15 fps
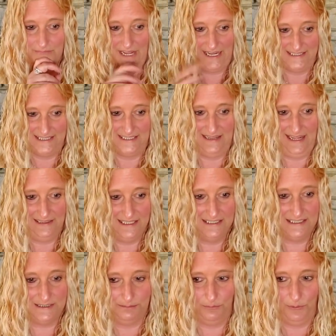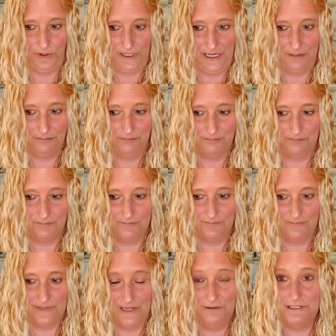I did that this morning.
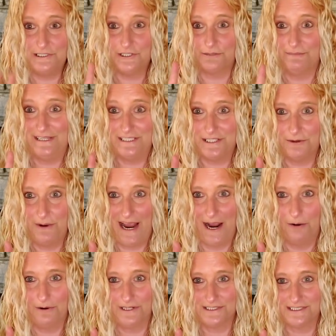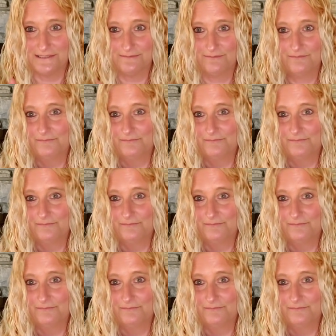It only took me 2 hours.